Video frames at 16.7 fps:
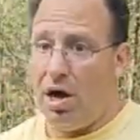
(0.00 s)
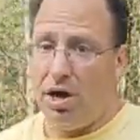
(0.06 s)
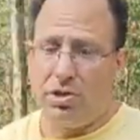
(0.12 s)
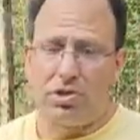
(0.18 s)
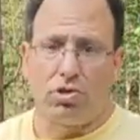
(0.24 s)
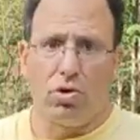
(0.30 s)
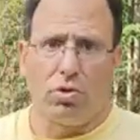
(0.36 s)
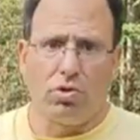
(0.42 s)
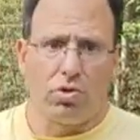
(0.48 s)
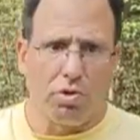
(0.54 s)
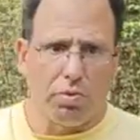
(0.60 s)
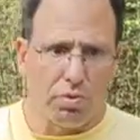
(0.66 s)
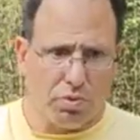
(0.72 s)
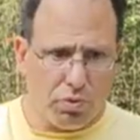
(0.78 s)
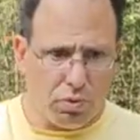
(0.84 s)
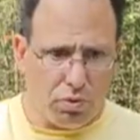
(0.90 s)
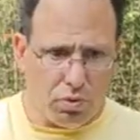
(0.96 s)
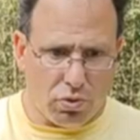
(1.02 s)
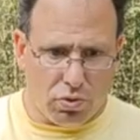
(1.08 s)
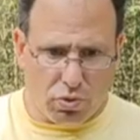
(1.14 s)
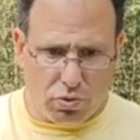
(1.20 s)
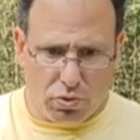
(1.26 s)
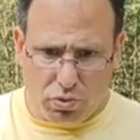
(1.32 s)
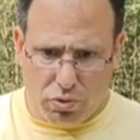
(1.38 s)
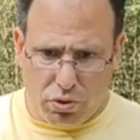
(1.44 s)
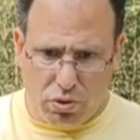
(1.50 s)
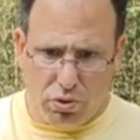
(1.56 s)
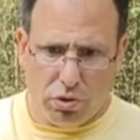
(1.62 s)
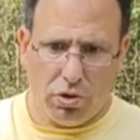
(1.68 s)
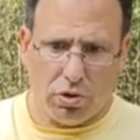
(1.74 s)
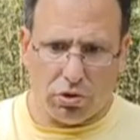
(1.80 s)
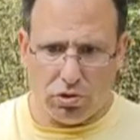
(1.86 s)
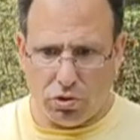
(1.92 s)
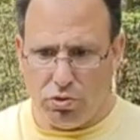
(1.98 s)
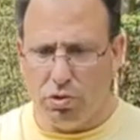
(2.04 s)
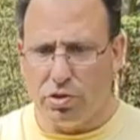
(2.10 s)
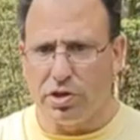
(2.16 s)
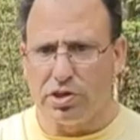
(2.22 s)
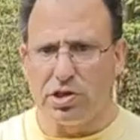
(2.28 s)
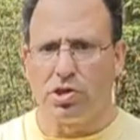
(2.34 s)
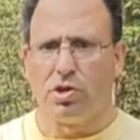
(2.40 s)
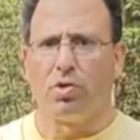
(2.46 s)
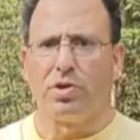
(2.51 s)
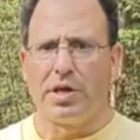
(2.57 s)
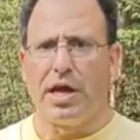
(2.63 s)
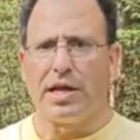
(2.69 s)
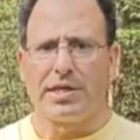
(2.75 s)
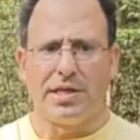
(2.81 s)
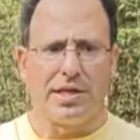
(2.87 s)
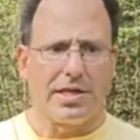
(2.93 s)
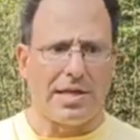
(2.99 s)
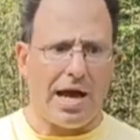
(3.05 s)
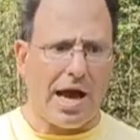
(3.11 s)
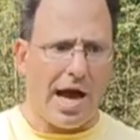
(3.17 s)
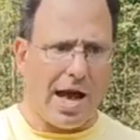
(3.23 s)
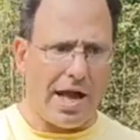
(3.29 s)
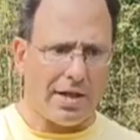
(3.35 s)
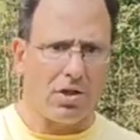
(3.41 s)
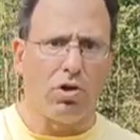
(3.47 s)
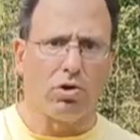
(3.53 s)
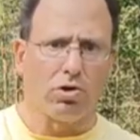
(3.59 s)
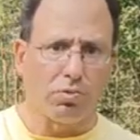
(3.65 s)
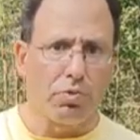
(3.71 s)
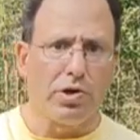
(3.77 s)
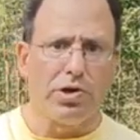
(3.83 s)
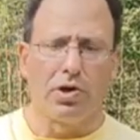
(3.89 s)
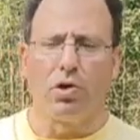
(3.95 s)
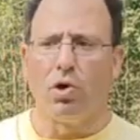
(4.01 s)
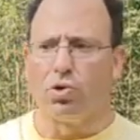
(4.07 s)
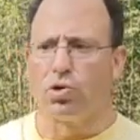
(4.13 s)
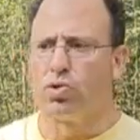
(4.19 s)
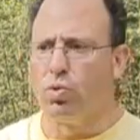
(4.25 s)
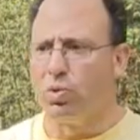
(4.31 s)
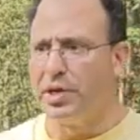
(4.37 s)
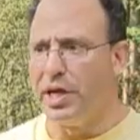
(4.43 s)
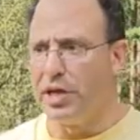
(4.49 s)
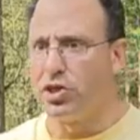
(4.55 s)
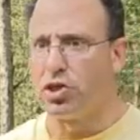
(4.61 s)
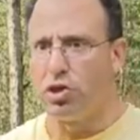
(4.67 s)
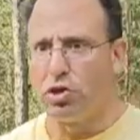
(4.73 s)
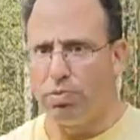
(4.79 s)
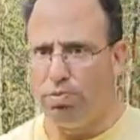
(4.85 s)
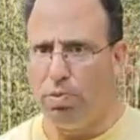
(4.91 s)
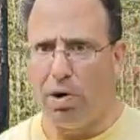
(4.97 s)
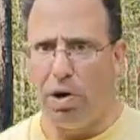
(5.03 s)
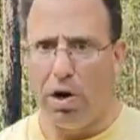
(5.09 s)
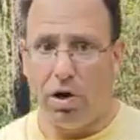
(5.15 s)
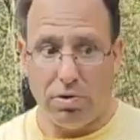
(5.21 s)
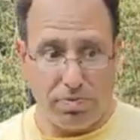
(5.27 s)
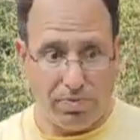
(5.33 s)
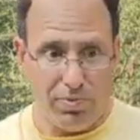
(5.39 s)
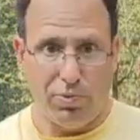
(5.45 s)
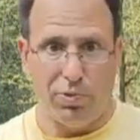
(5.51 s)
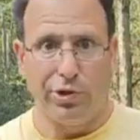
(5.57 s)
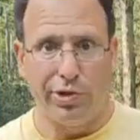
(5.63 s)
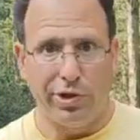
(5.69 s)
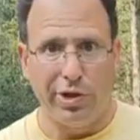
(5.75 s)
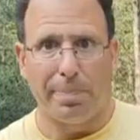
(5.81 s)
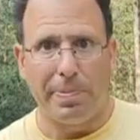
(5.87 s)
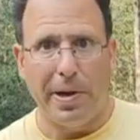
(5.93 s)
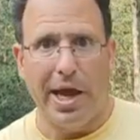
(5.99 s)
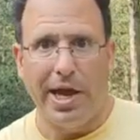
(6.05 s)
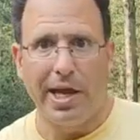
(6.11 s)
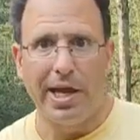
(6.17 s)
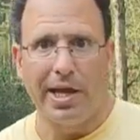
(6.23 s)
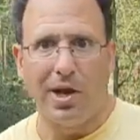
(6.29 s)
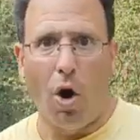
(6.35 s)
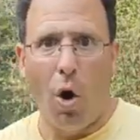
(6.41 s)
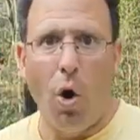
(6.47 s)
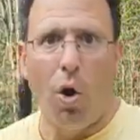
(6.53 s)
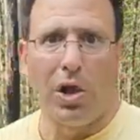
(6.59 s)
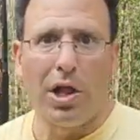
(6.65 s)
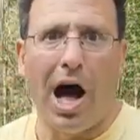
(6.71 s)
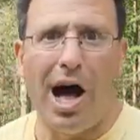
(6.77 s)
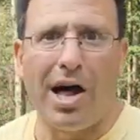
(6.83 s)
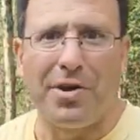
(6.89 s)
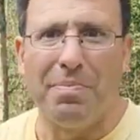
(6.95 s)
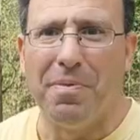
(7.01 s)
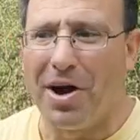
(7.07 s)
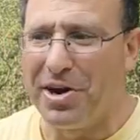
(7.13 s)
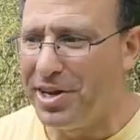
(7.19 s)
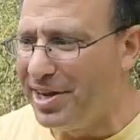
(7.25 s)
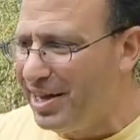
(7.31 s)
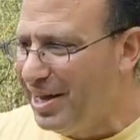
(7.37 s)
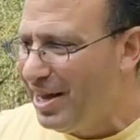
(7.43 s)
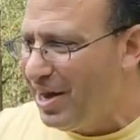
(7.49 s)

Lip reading: So so you can still get to that pretty close to 1 inch, but you're paying a whole lot of money.